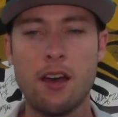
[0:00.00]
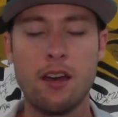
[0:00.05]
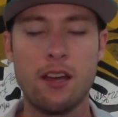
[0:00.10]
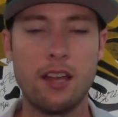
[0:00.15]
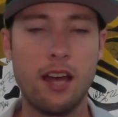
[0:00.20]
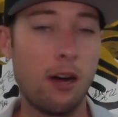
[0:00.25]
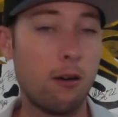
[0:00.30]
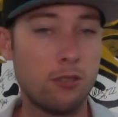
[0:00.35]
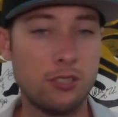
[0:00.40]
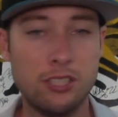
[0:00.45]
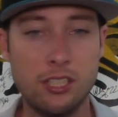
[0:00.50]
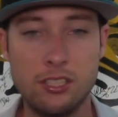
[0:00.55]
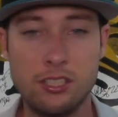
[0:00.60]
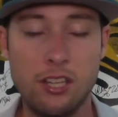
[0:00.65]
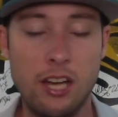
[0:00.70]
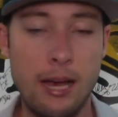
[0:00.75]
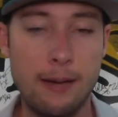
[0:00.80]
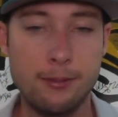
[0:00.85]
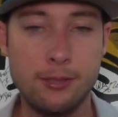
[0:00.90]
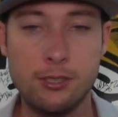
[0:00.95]
That was
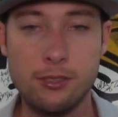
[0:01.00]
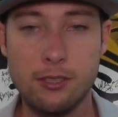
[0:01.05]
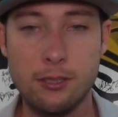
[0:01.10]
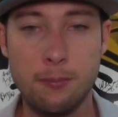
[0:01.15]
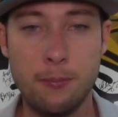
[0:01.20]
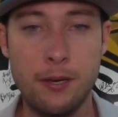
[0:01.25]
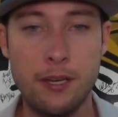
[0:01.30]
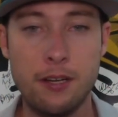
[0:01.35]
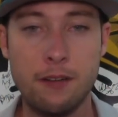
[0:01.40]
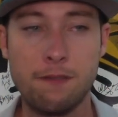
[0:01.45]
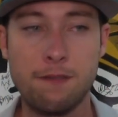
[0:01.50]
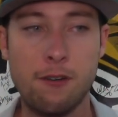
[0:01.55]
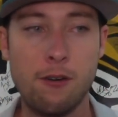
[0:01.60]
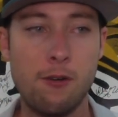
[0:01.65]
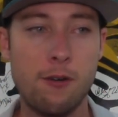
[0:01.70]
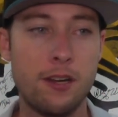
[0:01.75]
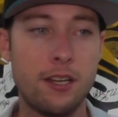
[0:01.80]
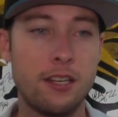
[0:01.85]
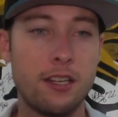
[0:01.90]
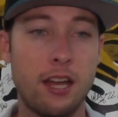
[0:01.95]
just absolutely
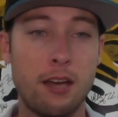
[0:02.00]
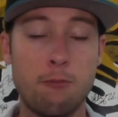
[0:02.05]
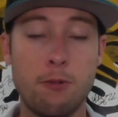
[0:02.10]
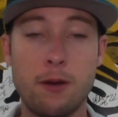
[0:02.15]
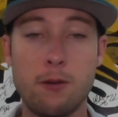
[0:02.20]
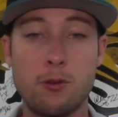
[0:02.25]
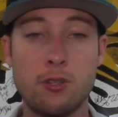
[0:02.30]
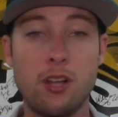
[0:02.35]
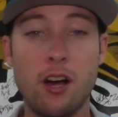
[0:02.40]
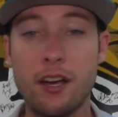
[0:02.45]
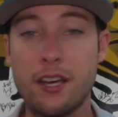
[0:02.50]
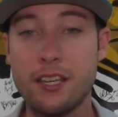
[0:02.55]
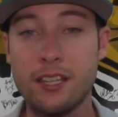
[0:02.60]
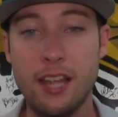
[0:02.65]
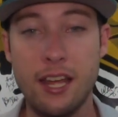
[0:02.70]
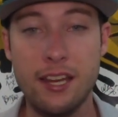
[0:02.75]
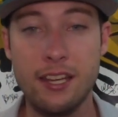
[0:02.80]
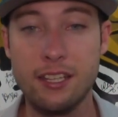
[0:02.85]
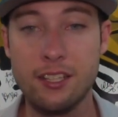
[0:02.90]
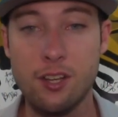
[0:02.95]
pitiful, and, like, we were lucky
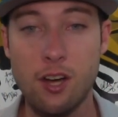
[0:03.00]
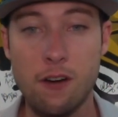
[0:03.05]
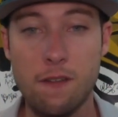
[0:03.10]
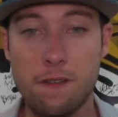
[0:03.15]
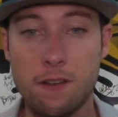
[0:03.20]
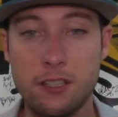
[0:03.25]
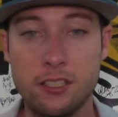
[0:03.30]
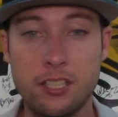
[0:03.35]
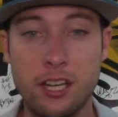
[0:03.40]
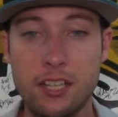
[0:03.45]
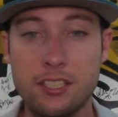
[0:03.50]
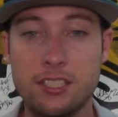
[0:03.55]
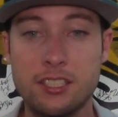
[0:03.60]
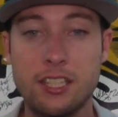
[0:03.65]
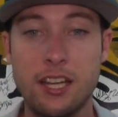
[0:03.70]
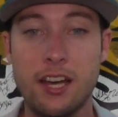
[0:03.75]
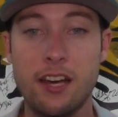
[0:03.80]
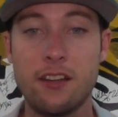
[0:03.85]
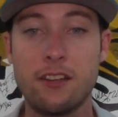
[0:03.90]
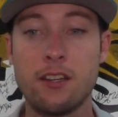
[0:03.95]
that didn't go for a
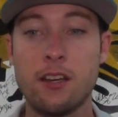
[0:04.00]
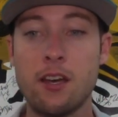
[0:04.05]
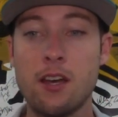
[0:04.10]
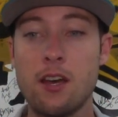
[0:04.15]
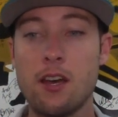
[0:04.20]
touchdown.